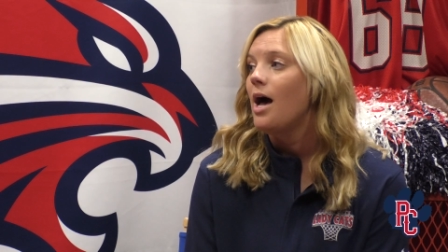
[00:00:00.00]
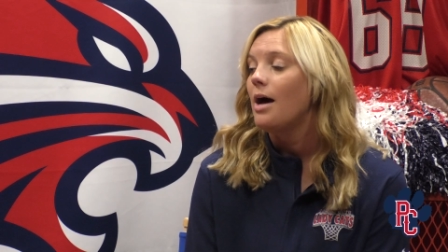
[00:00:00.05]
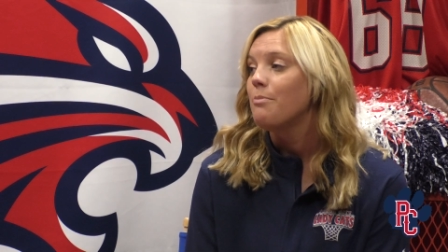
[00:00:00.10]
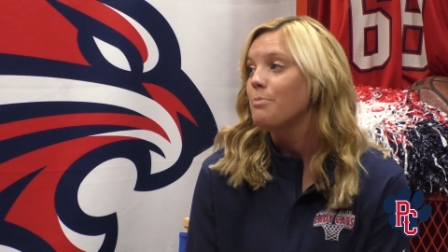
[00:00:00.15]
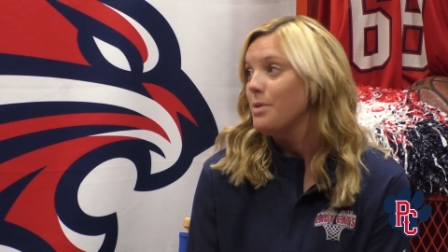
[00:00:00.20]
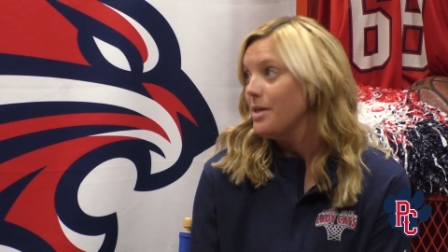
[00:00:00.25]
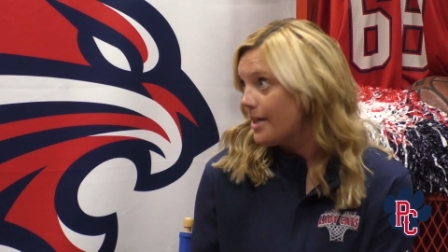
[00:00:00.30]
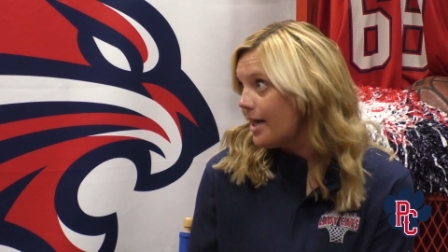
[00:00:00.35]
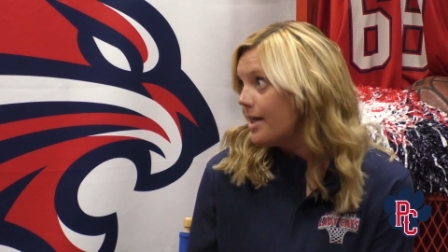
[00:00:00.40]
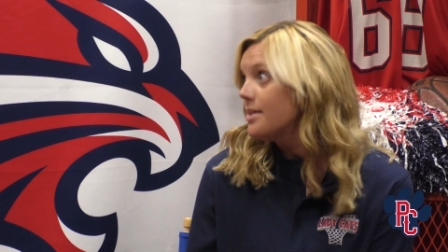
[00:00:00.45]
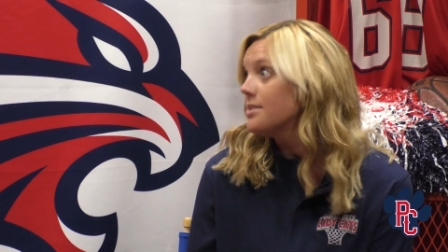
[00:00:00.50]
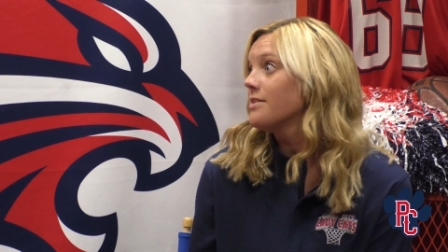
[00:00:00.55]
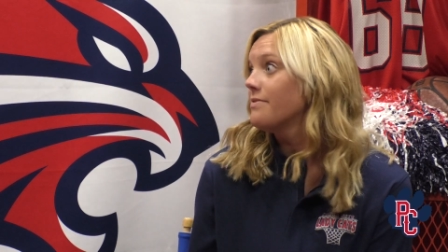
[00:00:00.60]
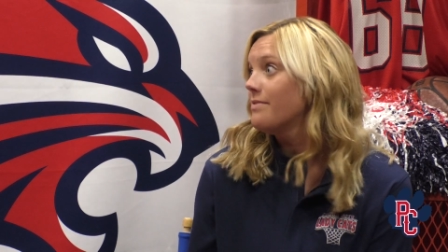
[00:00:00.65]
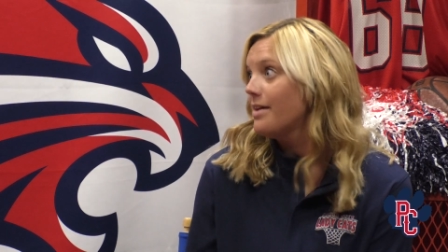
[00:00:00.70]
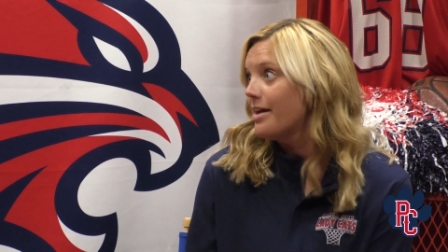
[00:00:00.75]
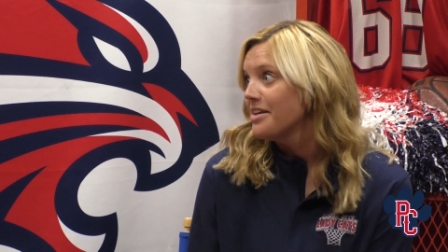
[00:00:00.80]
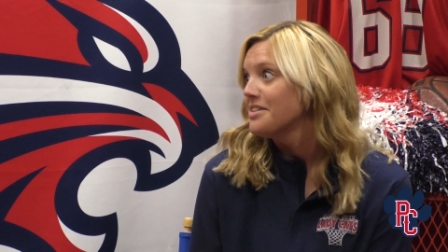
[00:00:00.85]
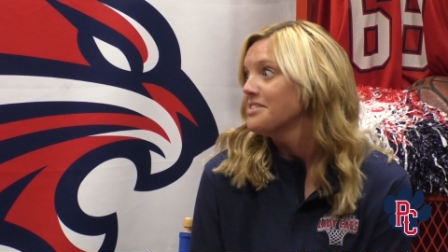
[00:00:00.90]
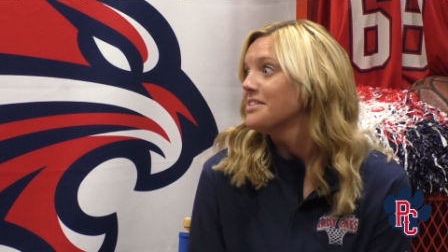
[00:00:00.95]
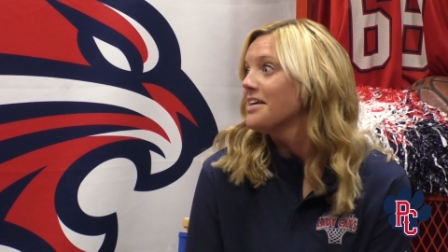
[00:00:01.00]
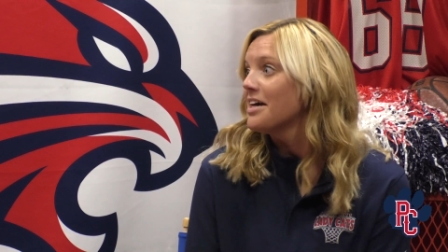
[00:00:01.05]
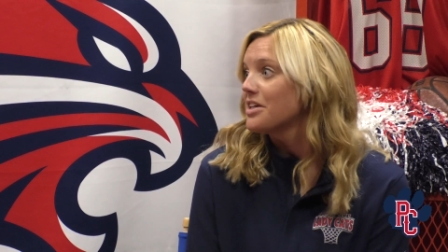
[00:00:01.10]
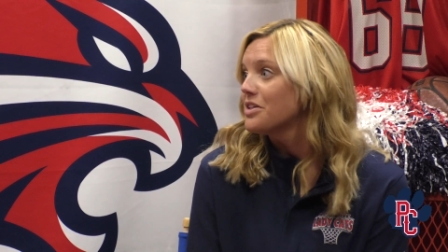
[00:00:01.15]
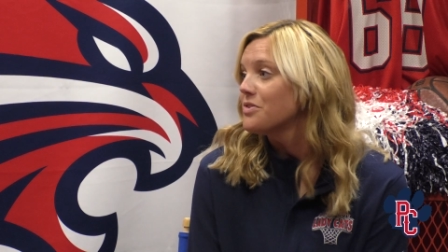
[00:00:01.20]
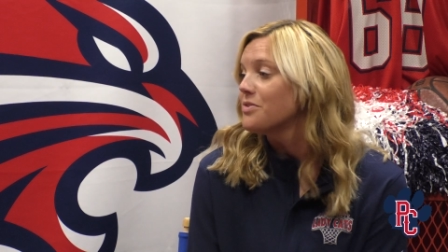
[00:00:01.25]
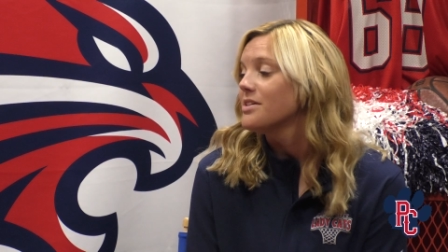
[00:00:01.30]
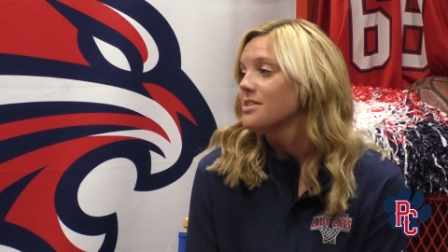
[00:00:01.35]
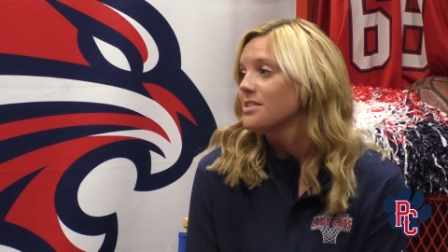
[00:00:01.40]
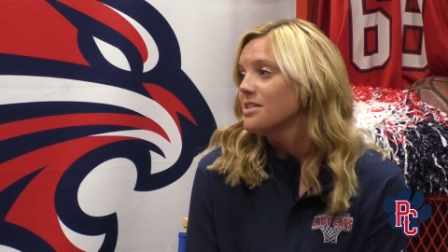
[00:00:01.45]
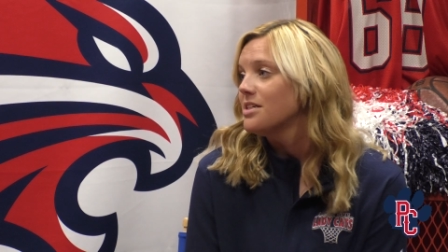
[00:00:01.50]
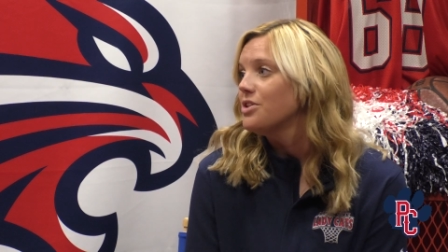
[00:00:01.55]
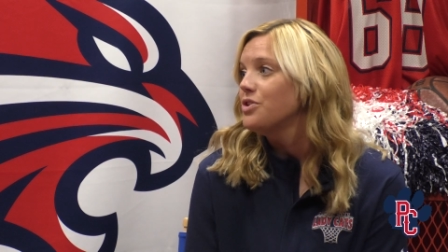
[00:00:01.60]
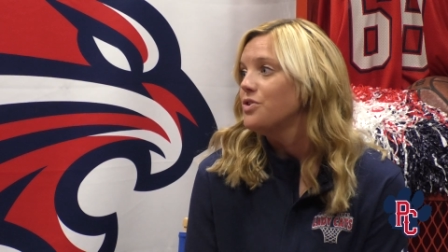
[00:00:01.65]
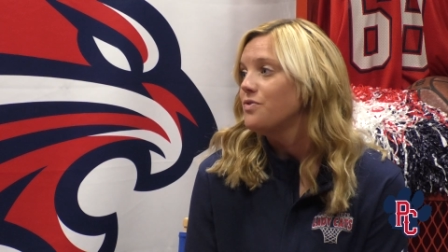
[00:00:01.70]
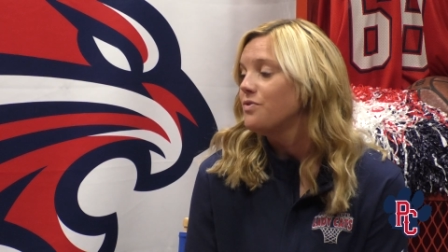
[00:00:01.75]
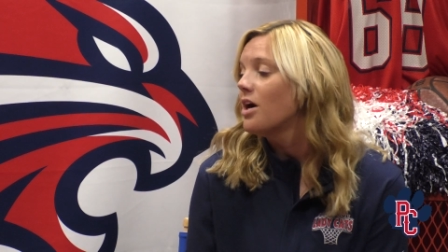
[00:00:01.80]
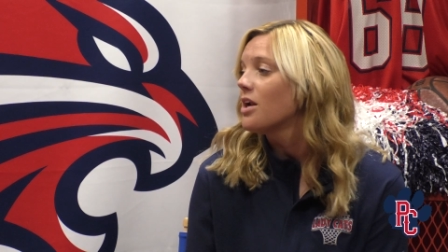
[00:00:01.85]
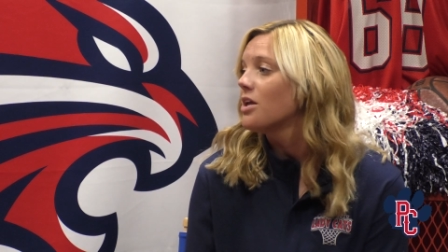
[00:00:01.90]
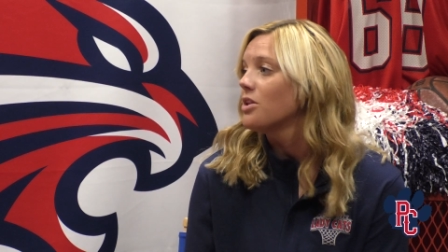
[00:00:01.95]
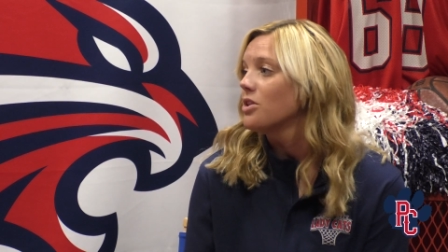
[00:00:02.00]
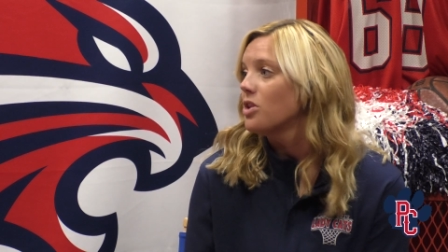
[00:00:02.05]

because of that exact reason you've got to